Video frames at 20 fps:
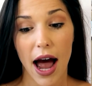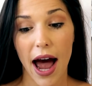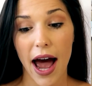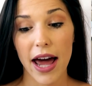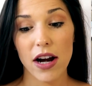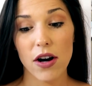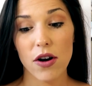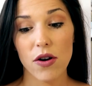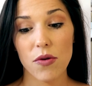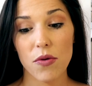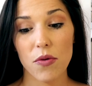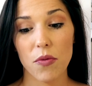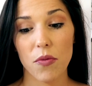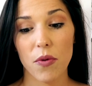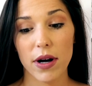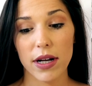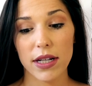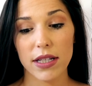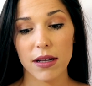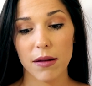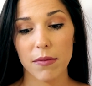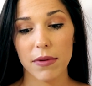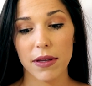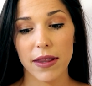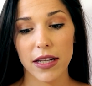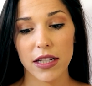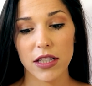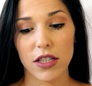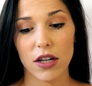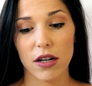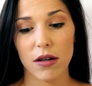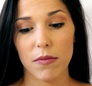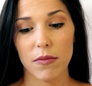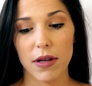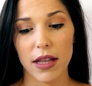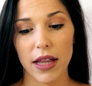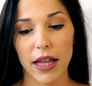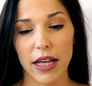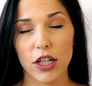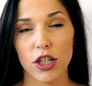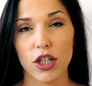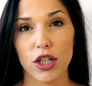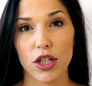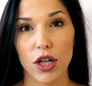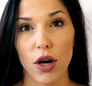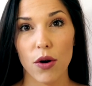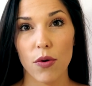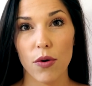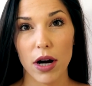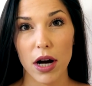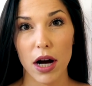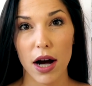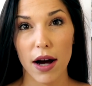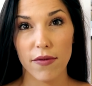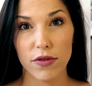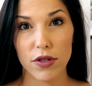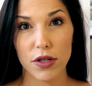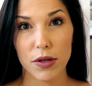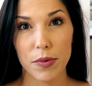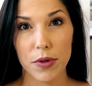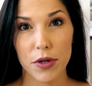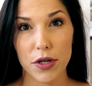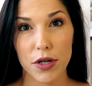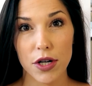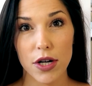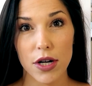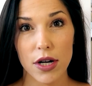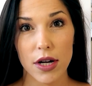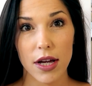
I don't want something that's gonna be like so uncomfortable,